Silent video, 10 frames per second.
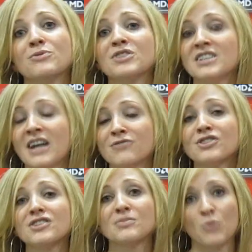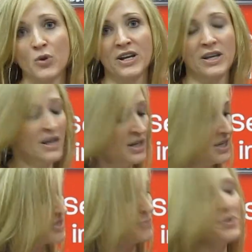It was announced this morning.
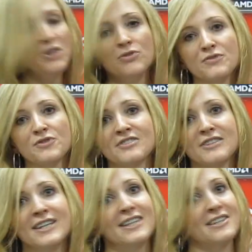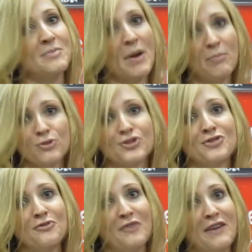It's a beautiful sleek, it's my
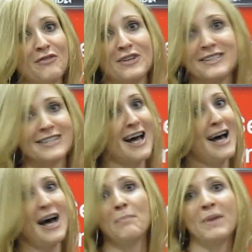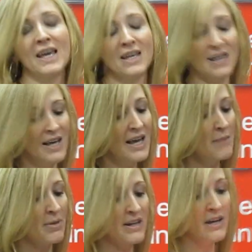personal favorite. It's got hot pink,
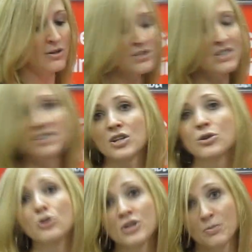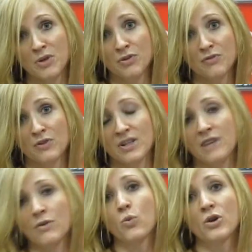but not only does it look beautiful and
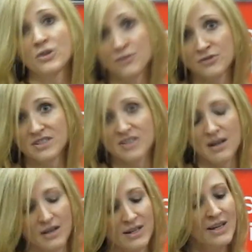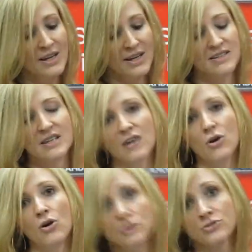have a wonderful design, it's
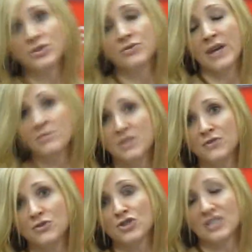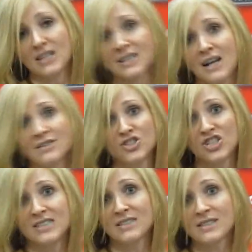got all our new AMD Fusion
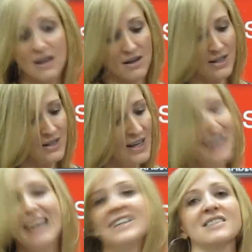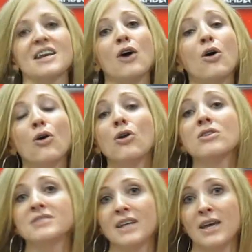technology inside, and it's got
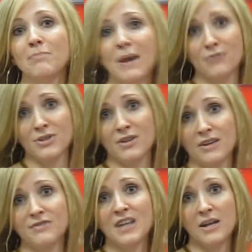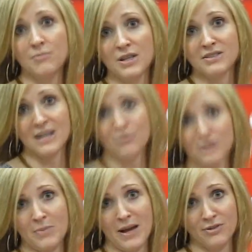all day battery life, 10 plus
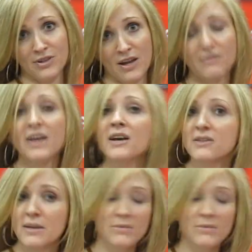hours of battery life.